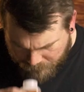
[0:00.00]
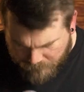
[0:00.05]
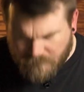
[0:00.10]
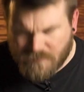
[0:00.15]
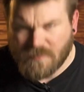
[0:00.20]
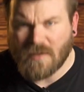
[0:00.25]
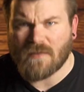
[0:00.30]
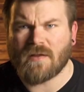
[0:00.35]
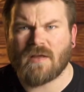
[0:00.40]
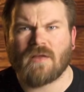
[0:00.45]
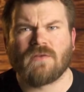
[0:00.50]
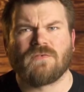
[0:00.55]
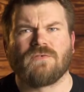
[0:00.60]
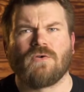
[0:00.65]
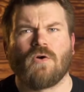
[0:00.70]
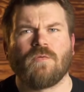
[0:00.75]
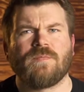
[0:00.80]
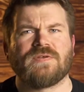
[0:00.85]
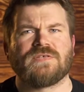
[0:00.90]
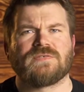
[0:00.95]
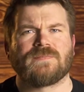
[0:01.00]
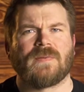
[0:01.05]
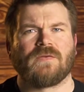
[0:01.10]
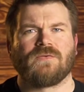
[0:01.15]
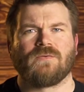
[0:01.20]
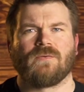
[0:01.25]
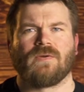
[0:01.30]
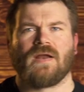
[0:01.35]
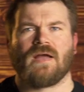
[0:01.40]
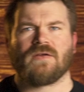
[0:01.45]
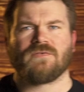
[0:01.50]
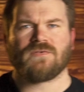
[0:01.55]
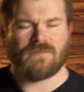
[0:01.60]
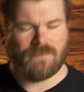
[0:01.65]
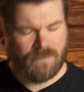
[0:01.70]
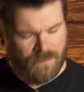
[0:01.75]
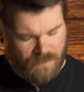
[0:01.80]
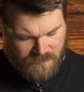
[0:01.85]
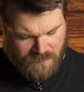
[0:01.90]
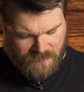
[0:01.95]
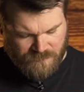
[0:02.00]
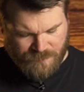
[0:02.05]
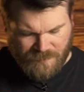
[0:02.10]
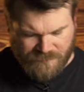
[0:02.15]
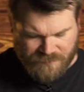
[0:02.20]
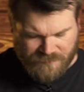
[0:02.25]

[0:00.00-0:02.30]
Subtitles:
It's got like a soapy smell to it. Actually, it smells